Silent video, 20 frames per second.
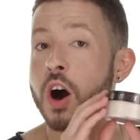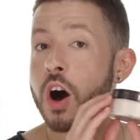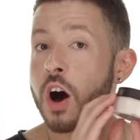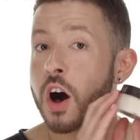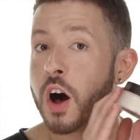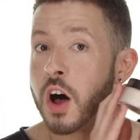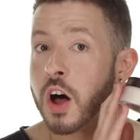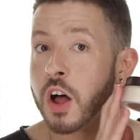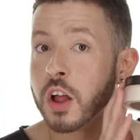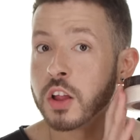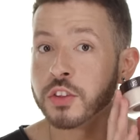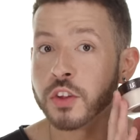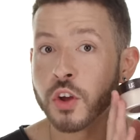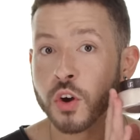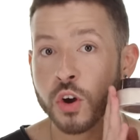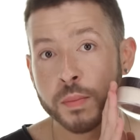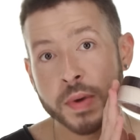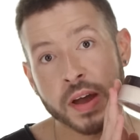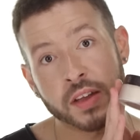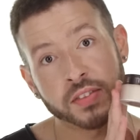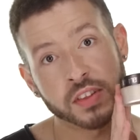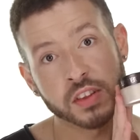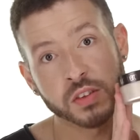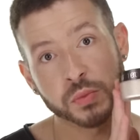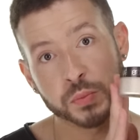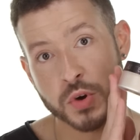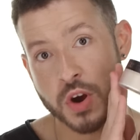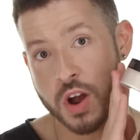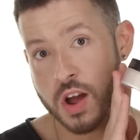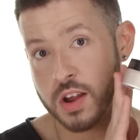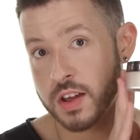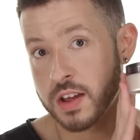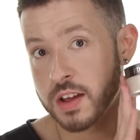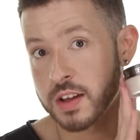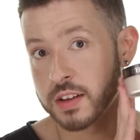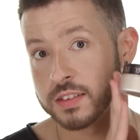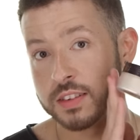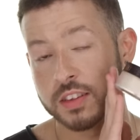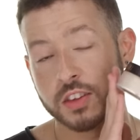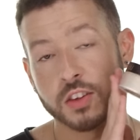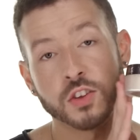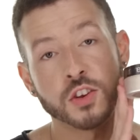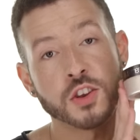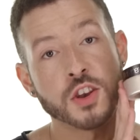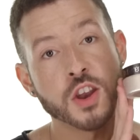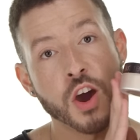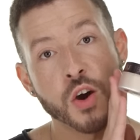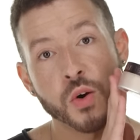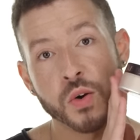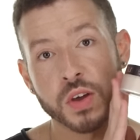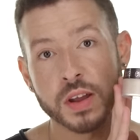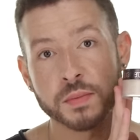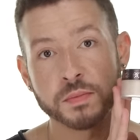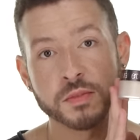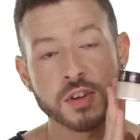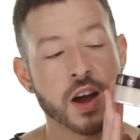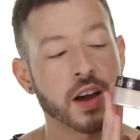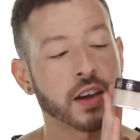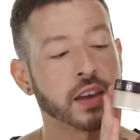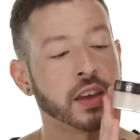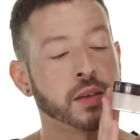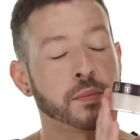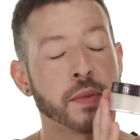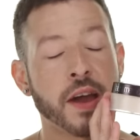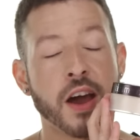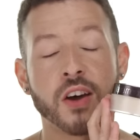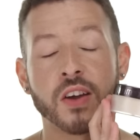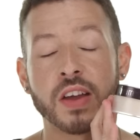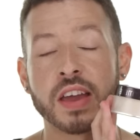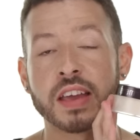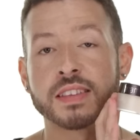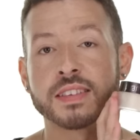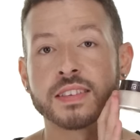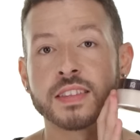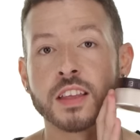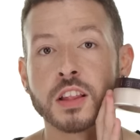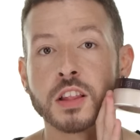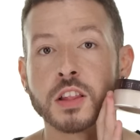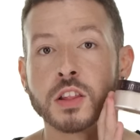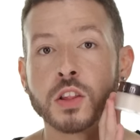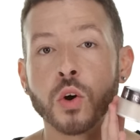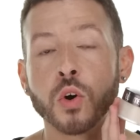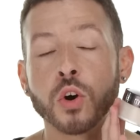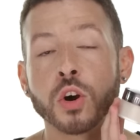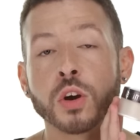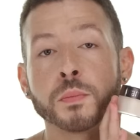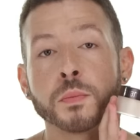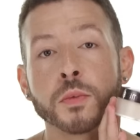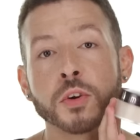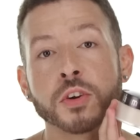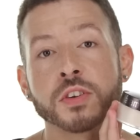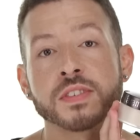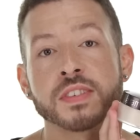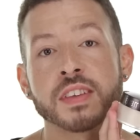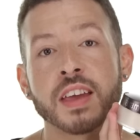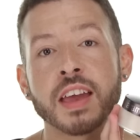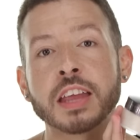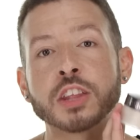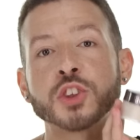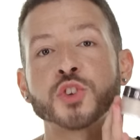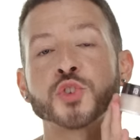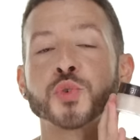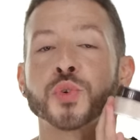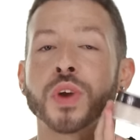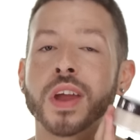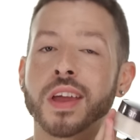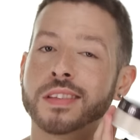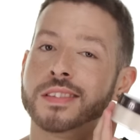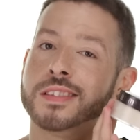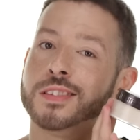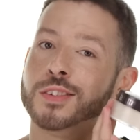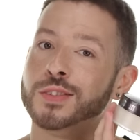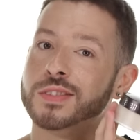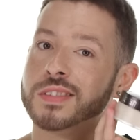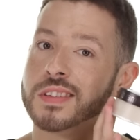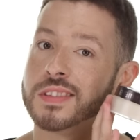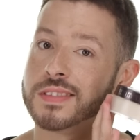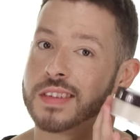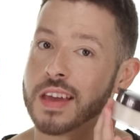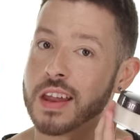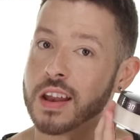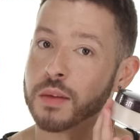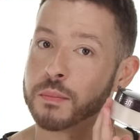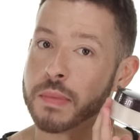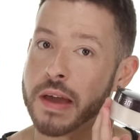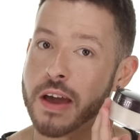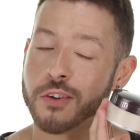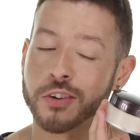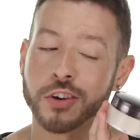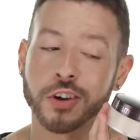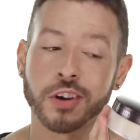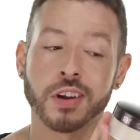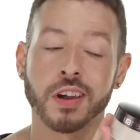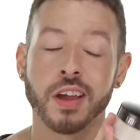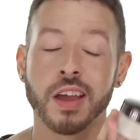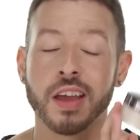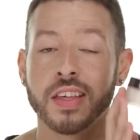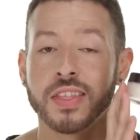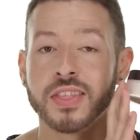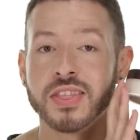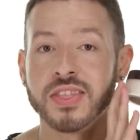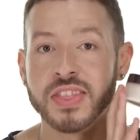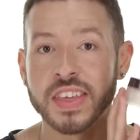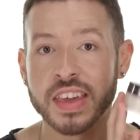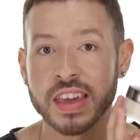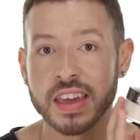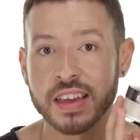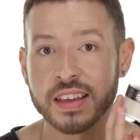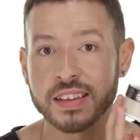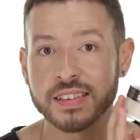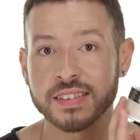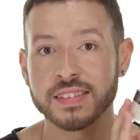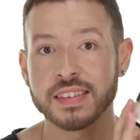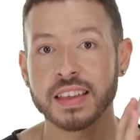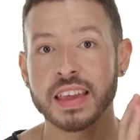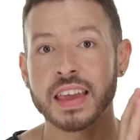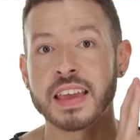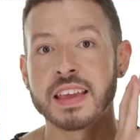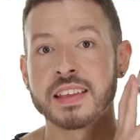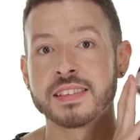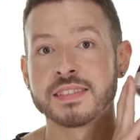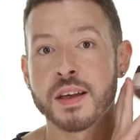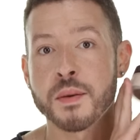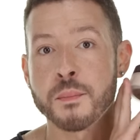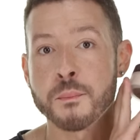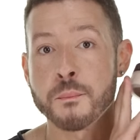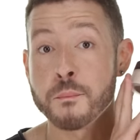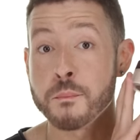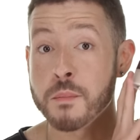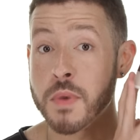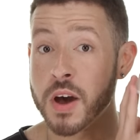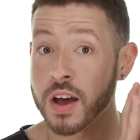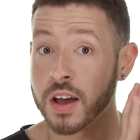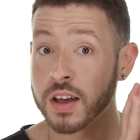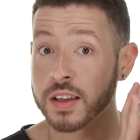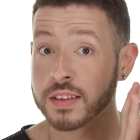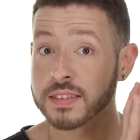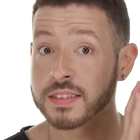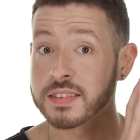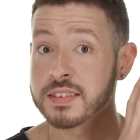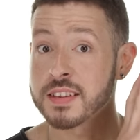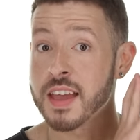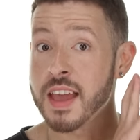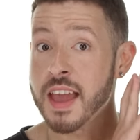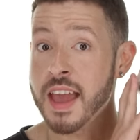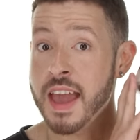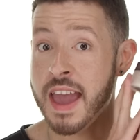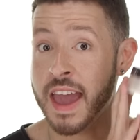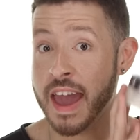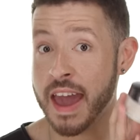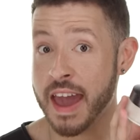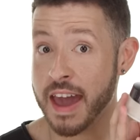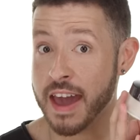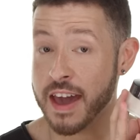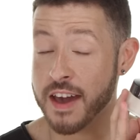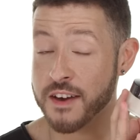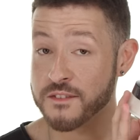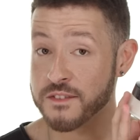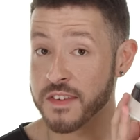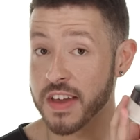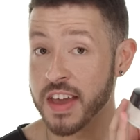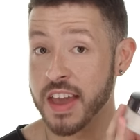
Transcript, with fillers: all know about this product. You know what I'm talking about. It's the Laura Mercier translucent setting powder. This is a must have.